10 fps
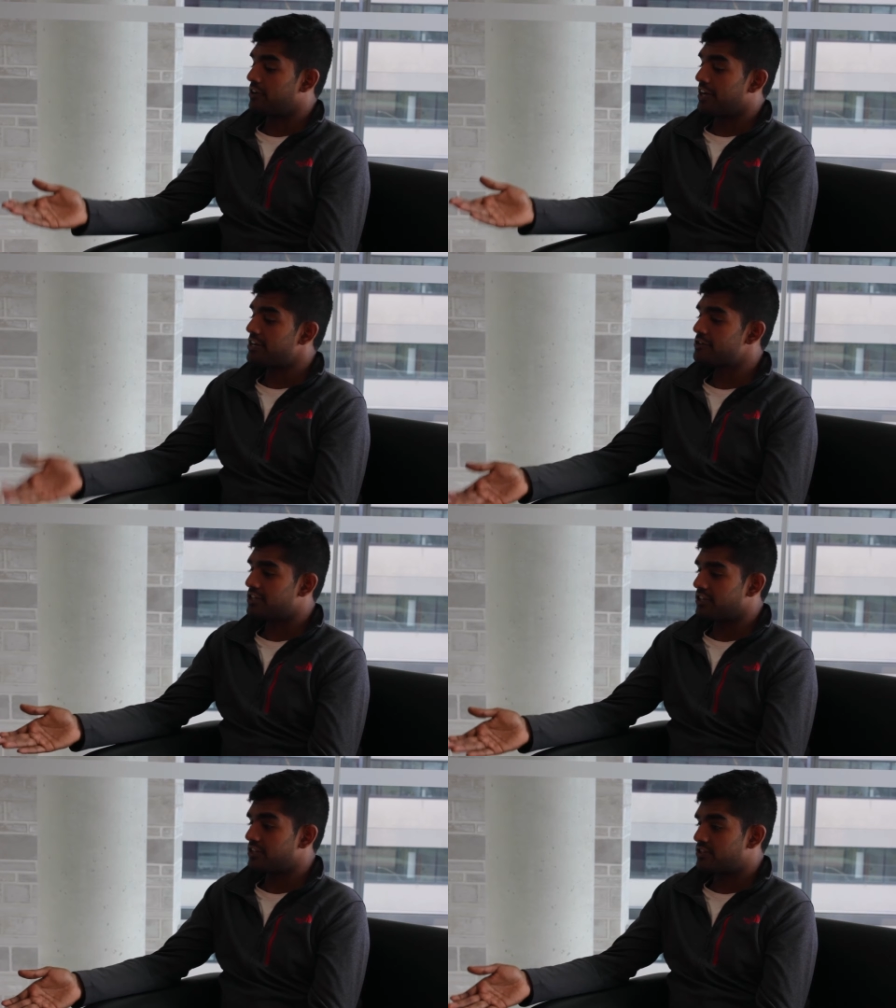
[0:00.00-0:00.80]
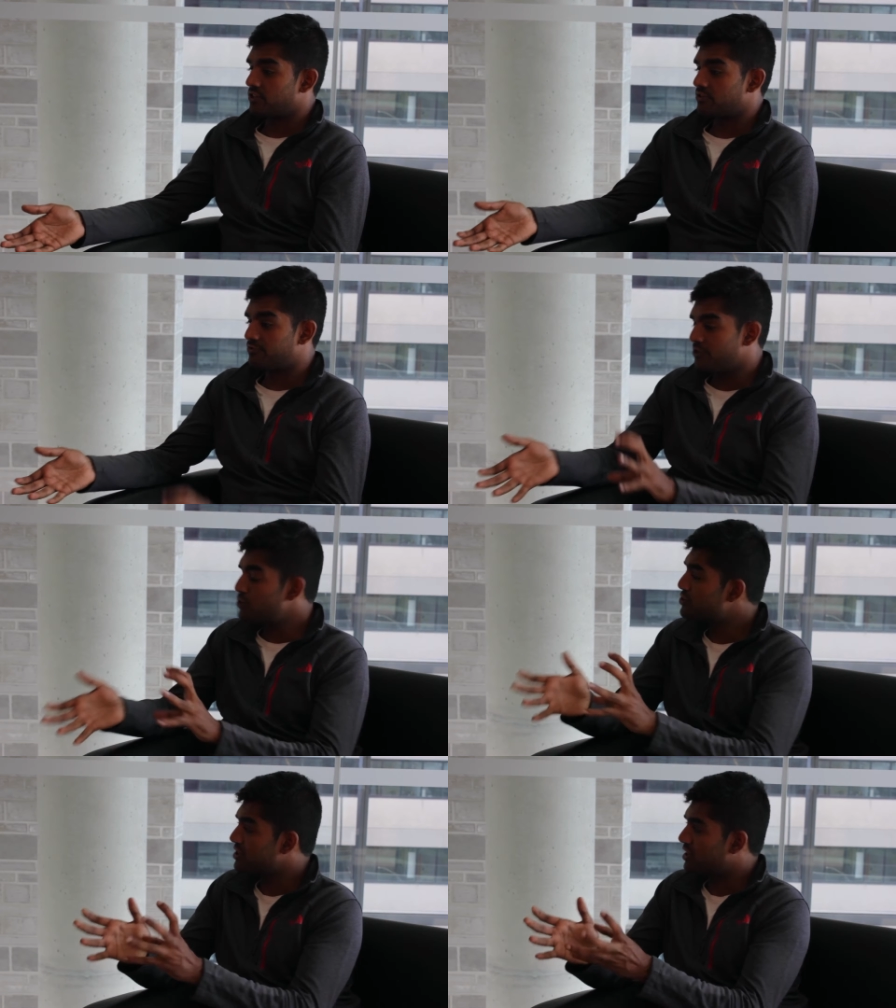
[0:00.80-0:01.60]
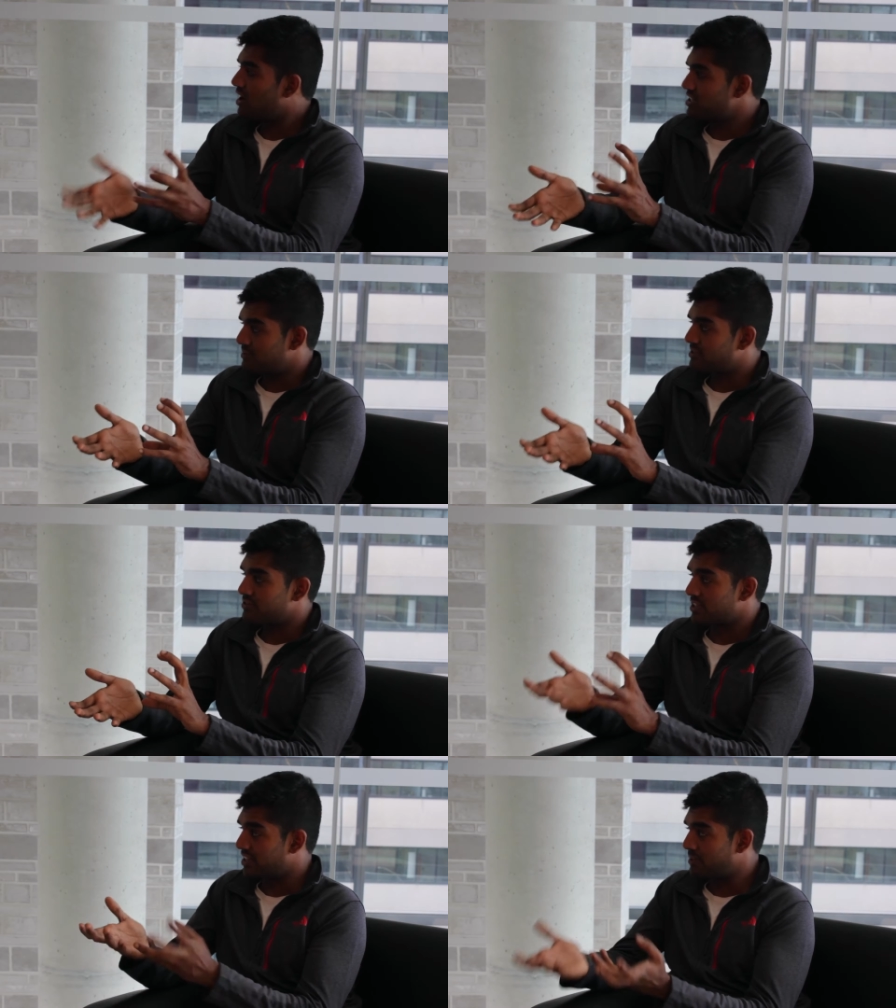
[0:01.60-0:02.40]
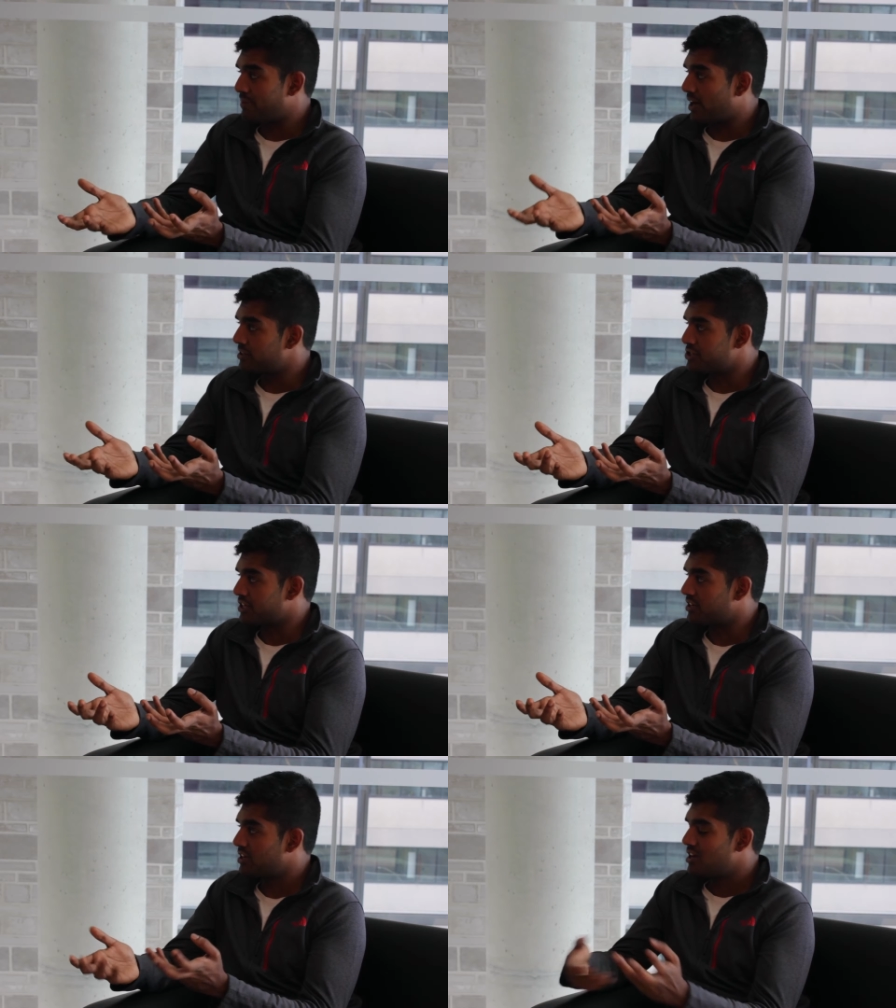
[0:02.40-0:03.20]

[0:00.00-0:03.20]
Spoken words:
are interested in this sort of fusion concept of synthetic biology,